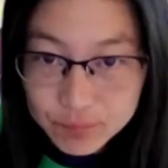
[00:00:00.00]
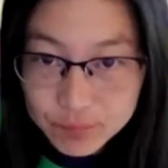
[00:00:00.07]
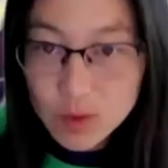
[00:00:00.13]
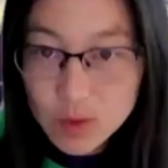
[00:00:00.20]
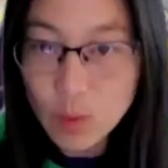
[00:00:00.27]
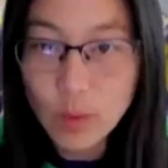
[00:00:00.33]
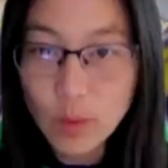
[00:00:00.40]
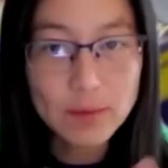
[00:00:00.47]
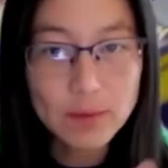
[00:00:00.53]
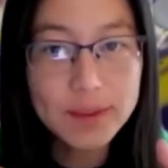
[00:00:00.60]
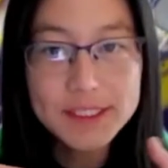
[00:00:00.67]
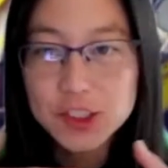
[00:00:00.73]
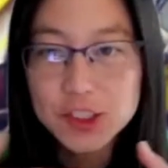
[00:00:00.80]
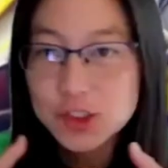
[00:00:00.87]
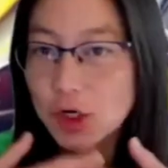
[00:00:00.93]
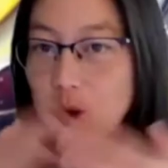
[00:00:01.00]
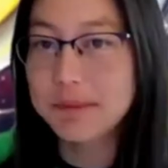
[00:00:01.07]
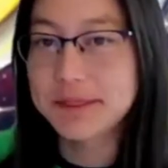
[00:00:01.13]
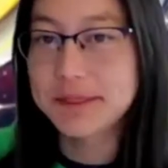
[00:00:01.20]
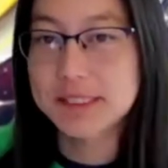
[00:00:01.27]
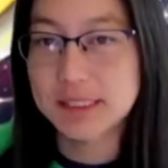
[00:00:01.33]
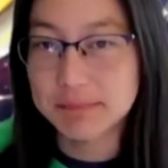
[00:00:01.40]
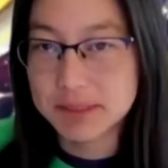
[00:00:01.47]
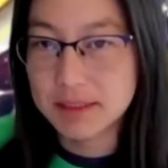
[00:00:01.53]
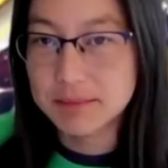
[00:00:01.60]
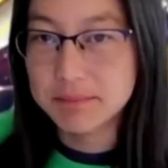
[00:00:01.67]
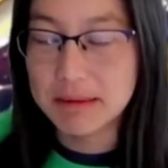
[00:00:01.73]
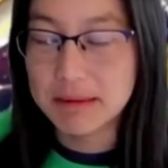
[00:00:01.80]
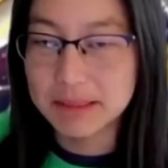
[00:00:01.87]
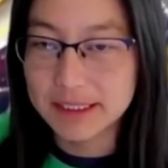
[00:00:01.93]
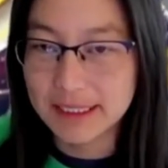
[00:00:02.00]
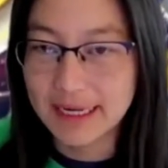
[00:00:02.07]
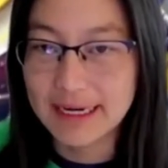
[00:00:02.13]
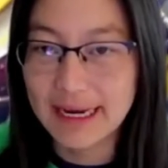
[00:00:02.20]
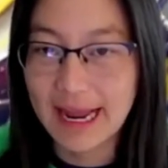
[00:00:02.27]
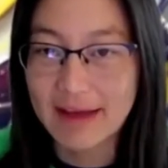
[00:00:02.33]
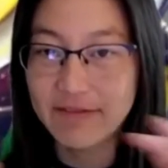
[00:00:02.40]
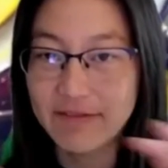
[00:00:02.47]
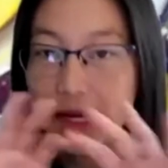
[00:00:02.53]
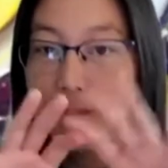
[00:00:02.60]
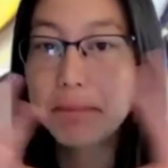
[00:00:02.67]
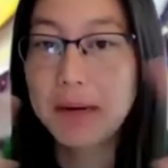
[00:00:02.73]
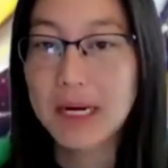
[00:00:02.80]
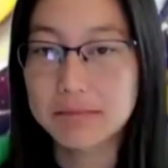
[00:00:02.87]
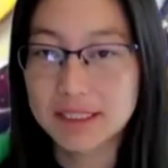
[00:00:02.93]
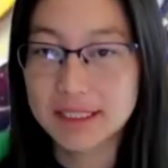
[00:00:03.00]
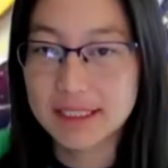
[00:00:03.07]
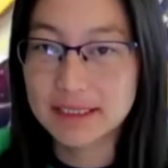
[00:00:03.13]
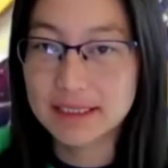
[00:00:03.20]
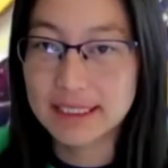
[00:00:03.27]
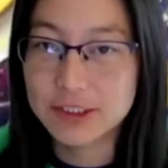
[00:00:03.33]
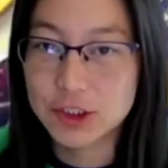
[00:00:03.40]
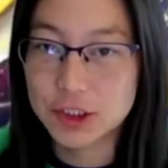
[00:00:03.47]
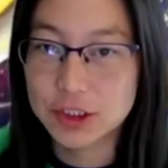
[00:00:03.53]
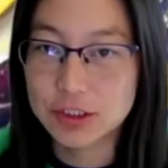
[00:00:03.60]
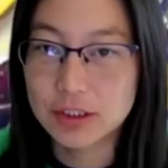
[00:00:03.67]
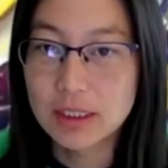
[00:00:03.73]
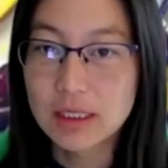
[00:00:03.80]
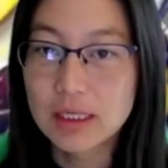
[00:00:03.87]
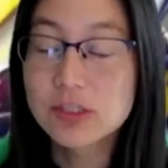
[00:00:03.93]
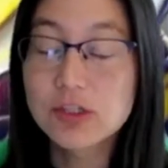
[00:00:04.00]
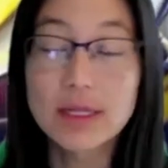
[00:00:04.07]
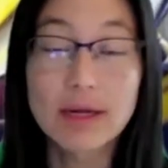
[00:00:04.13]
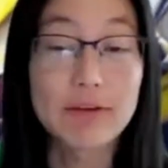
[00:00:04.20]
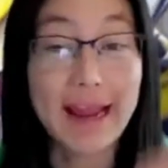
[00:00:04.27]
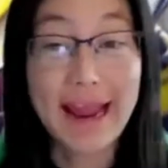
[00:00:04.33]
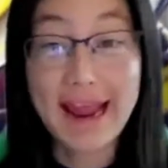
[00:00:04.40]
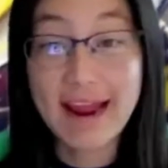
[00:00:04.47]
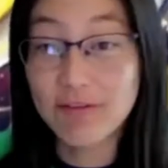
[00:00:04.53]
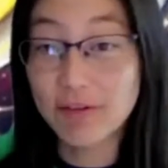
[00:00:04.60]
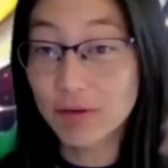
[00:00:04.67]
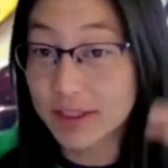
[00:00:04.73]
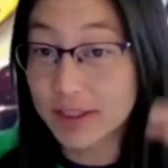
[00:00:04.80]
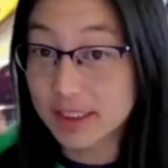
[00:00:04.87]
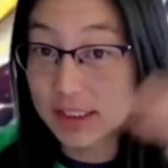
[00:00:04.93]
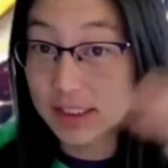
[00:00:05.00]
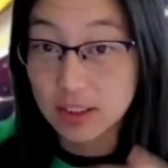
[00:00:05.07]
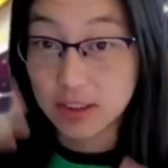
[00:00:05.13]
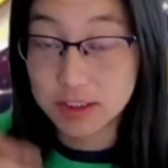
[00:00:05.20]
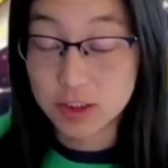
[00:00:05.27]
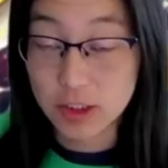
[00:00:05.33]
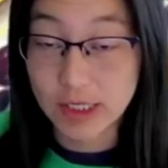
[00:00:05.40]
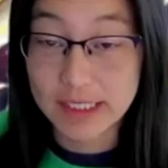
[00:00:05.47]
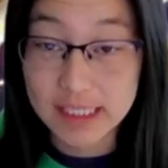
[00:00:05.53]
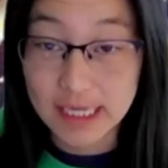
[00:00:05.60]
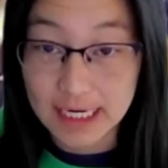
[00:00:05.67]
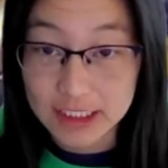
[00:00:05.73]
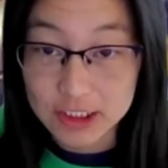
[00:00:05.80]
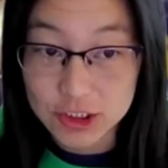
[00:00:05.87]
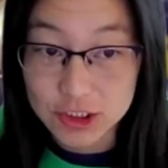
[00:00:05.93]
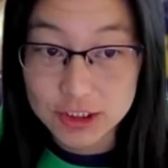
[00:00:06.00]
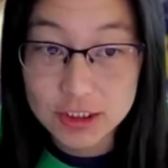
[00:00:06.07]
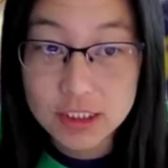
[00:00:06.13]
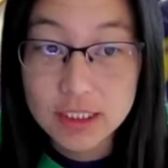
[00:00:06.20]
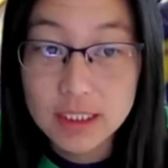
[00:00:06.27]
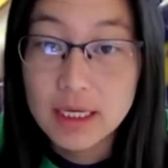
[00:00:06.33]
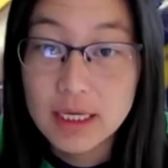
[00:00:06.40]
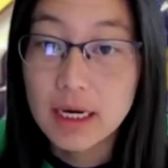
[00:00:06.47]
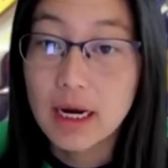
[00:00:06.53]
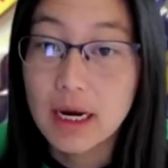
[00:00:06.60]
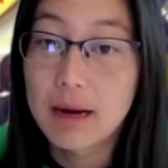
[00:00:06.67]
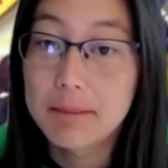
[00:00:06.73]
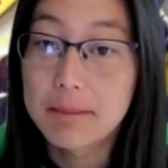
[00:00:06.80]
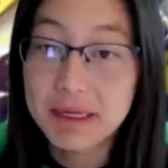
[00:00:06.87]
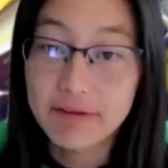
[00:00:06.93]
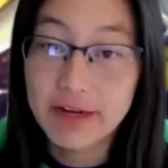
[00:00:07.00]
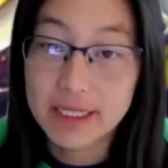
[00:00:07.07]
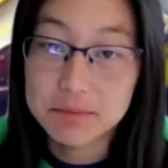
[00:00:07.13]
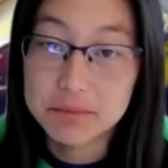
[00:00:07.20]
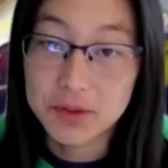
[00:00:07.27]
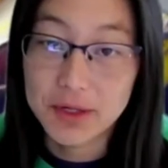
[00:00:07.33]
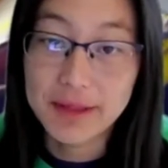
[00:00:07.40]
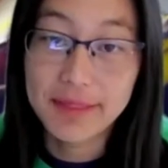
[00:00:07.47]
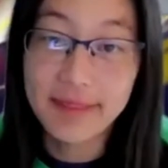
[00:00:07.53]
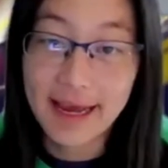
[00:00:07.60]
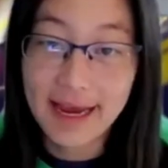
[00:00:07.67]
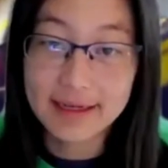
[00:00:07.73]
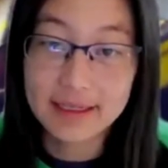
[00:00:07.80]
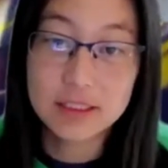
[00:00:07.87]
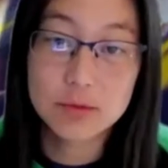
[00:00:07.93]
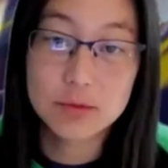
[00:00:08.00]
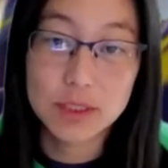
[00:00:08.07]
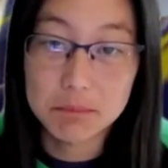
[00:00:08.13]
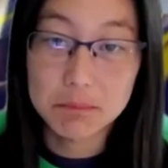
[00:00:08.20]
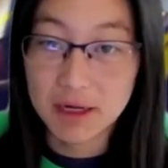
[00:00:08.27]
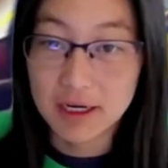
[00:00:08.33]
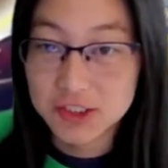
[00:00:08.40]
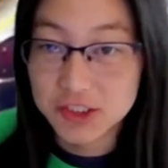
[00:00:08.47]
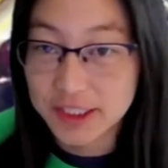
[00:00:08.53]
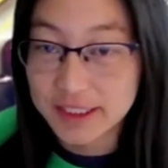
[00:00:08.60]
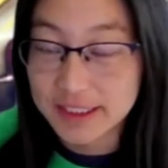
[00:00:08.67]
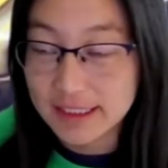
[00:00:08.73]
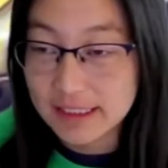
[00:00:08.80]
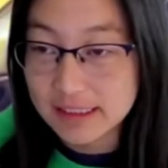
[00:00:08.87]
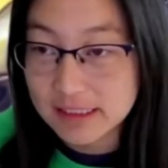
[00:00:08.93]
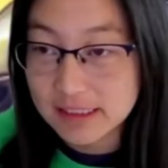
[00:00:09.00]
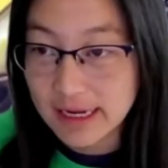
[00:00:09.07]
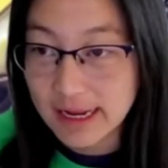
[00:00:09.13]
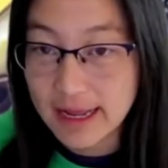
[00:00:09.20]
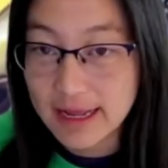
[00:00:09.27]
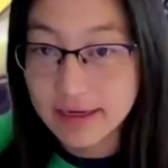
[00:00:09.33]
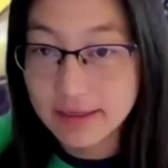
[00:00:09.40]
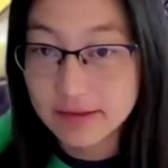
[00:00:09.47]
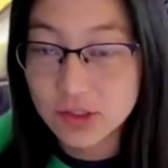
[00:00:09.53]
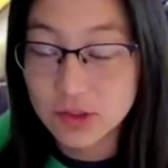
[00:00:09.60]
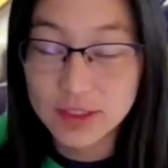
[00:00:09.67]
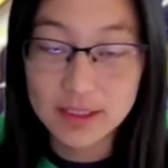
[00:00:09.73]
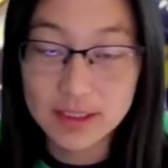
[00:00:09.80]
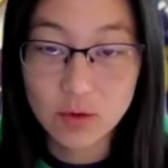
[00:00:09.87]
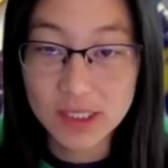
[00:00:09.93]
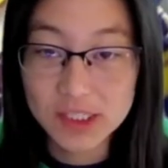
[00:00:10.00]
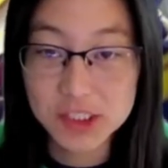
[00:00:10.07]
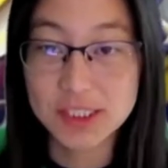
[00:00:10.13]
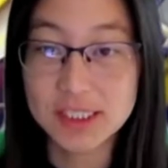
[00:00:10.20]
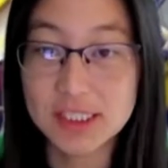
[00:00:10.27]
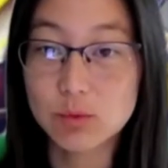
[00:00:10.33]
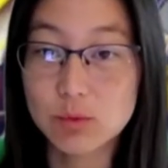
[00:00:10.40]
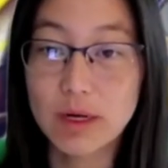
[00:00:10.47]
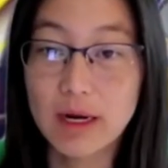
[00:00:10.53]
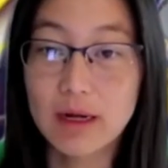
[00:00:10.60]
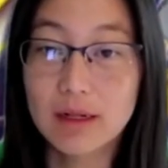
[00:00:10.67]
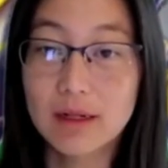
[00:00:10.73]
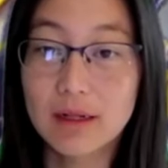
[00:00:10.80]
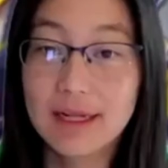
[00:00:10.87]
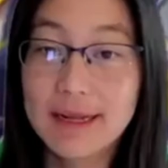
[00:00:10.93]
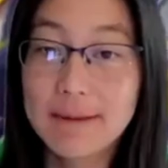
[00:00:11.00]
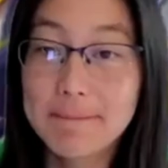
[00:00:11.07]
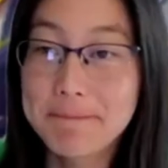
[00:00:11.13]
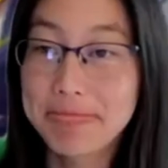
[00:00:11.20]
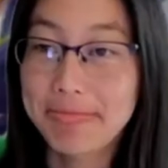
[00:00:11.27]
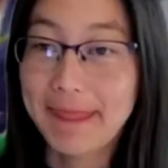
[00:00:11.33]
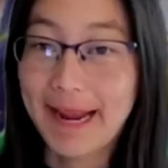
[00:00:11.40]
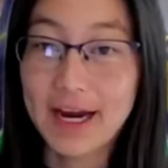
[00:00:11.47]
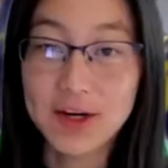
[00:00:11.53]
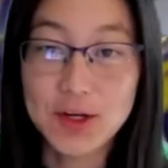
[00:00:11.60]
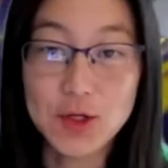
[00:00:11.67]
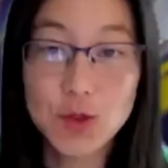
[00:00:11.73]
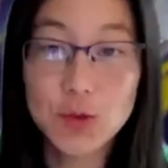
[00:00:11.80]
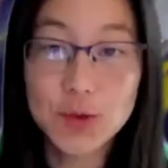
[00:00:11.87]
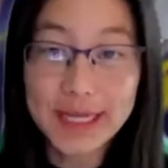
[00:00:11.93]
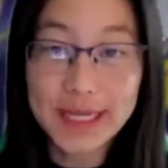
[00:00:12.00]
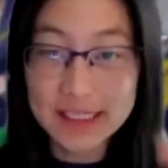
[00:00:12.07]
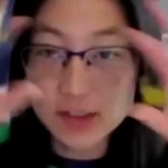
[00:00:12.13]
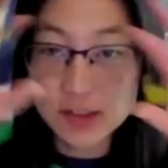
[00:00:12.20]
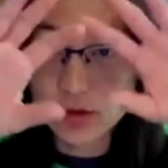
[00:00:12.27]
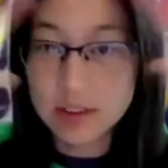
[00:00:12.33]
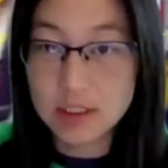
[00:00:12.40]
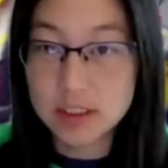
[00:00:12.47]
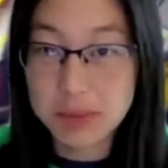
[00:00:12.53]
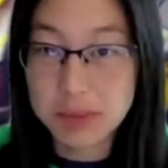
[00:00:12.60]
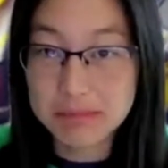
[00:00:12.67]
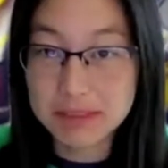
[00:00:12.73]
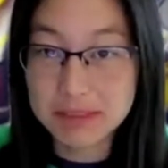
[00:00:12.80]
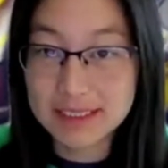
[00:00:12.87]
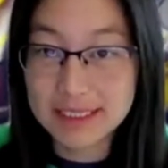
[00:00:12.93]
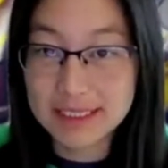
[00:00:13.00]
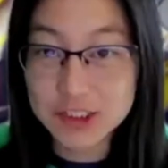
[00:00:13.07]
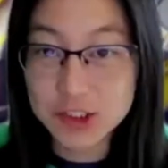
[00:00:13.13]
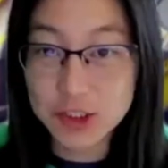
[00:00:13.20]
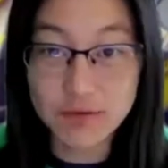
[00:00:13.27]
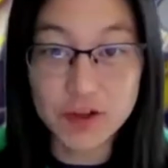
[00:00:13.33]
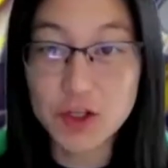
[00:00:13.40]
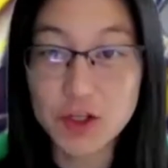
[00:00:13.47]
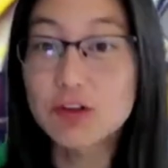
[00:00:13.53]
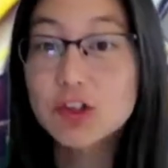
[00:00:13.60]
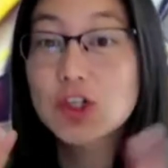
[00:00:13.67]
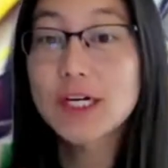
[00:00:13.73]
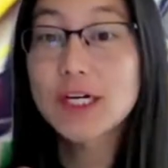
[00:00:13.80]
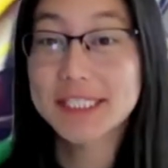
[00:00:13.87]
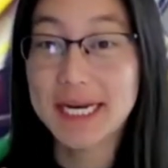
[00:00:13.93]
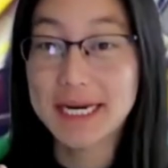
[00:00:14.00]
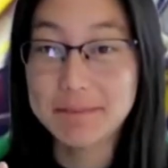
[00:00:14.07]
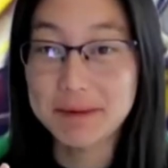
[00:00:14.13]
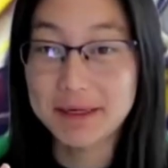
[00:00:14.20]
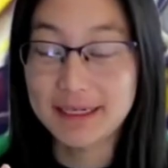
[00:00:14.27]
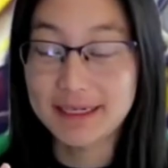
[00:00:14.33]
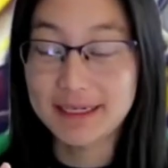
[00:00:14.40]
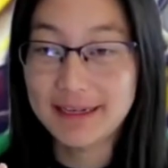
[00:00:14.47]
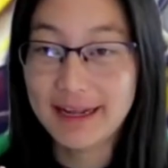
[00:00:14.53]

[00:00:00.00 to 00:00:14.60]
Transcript: why don't we just open this up to the public and have a public ledger so that way everyone can see all the transactions be available? And that is what the blockchain is. And so then the question is, well, how do you get sort of this public ledger if you don't trust anybody?